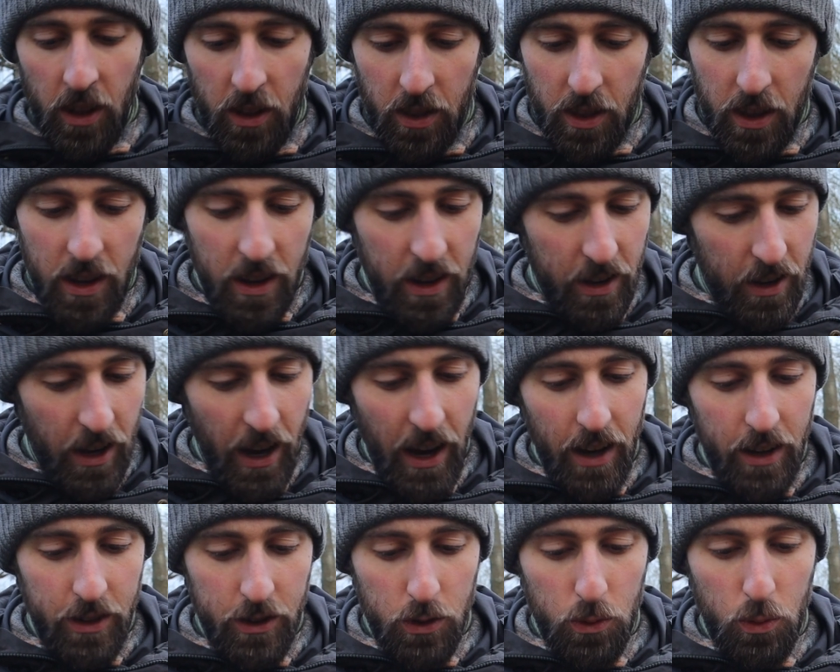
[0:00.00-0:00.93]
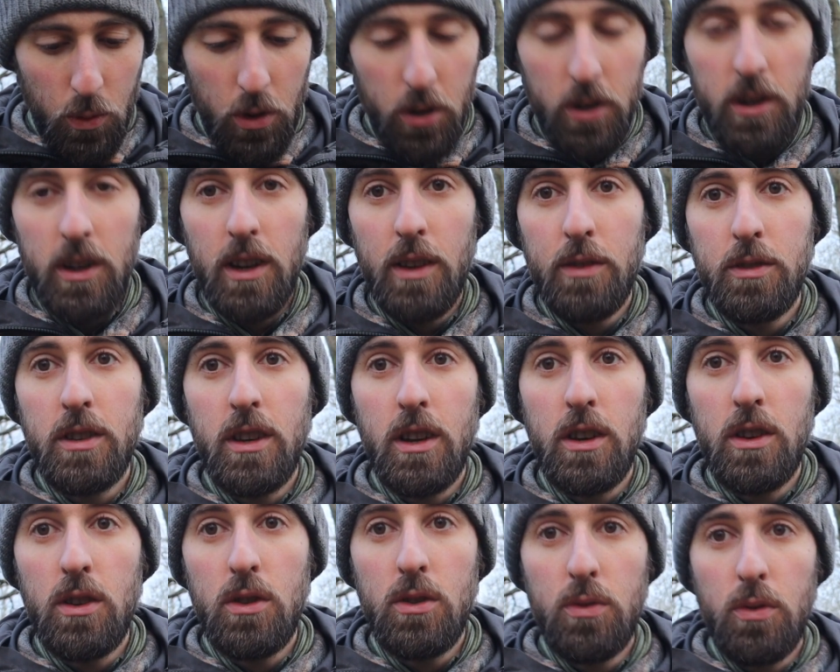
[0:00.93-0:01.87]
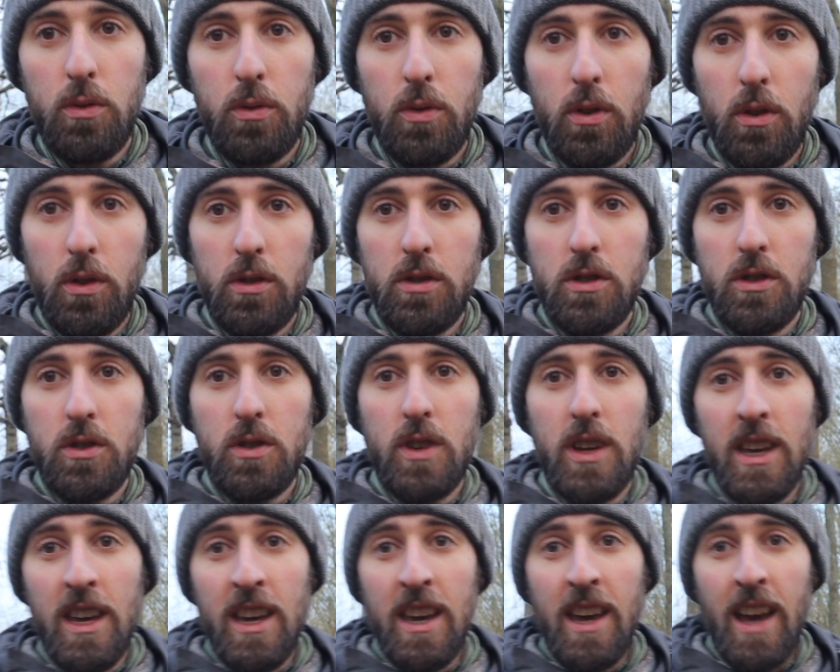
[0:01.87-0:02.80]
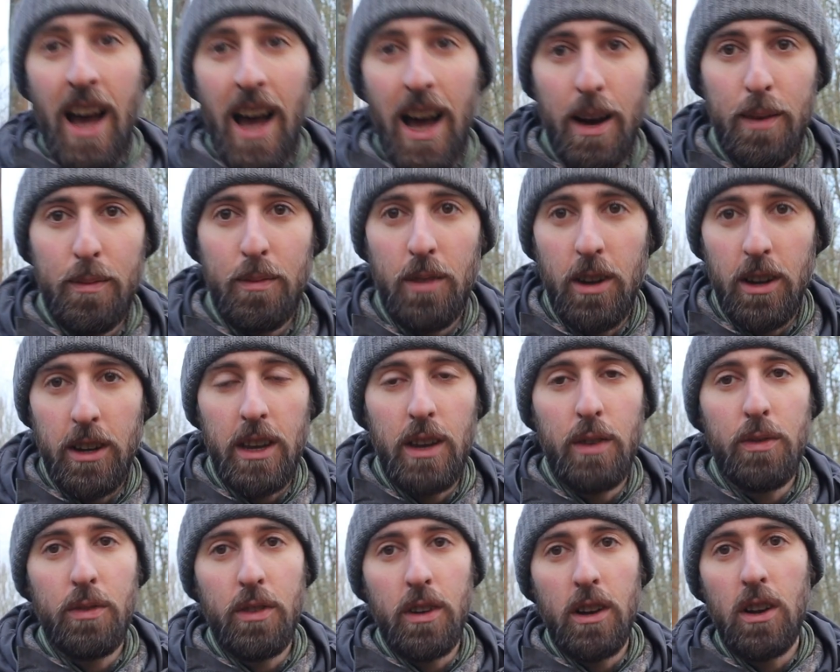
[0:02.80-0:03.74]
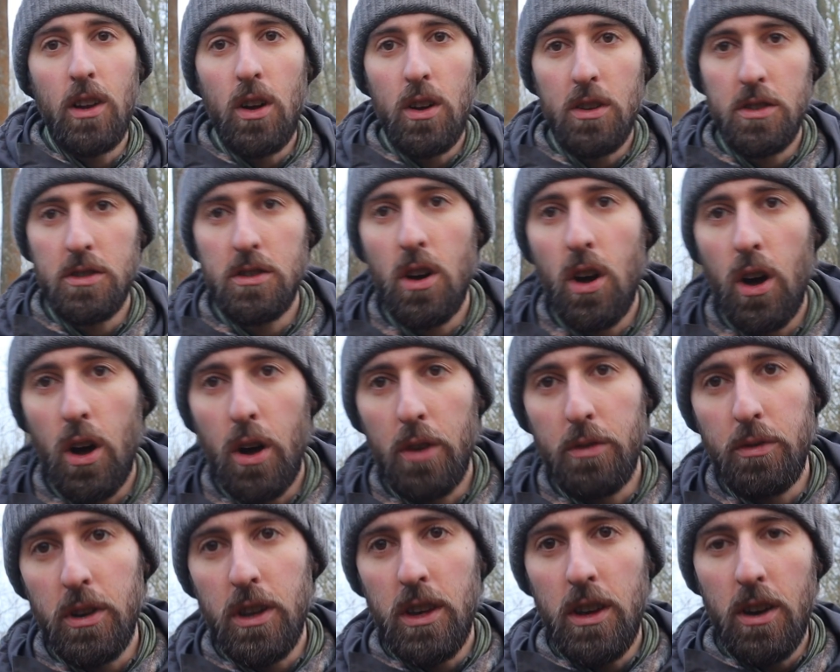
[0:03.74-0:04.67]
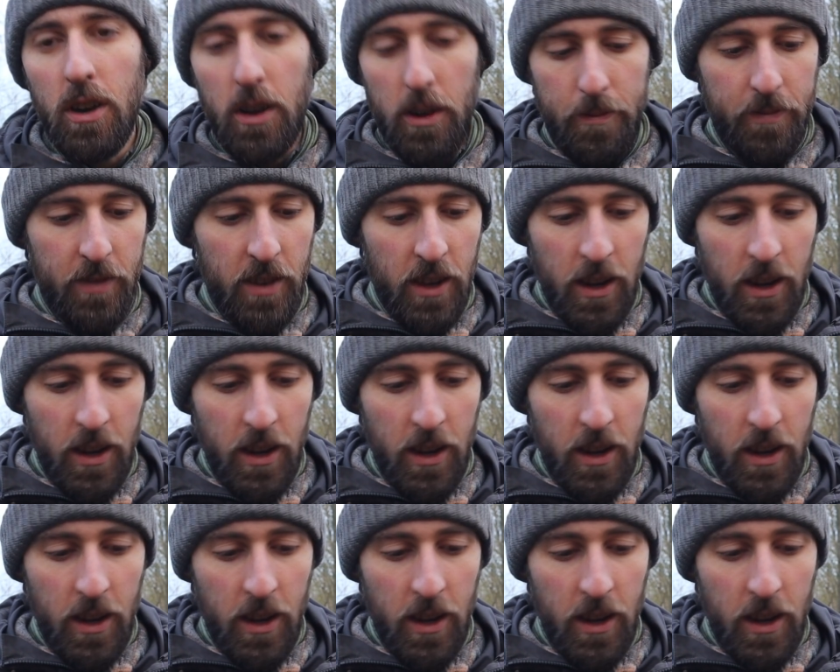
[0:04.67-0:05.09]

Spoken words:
The actual work gloves that I use for forestry, I'm lucky if they last half a year,